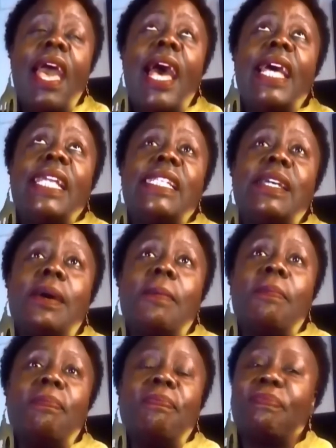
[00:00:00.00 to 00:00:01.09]
and
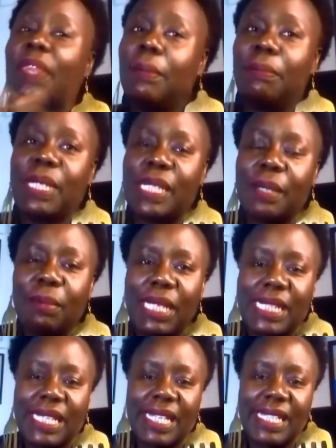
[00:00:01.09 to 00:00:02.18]
peace and
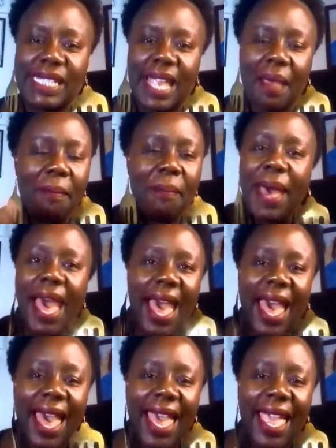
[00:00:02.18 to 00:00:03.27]
blessings.
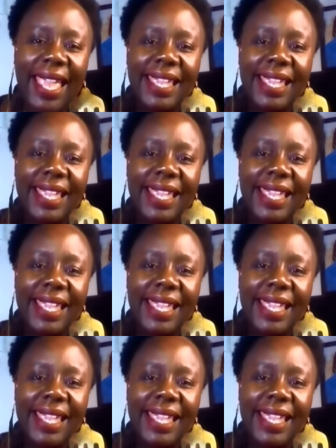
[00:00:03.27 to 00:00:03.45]
Bye.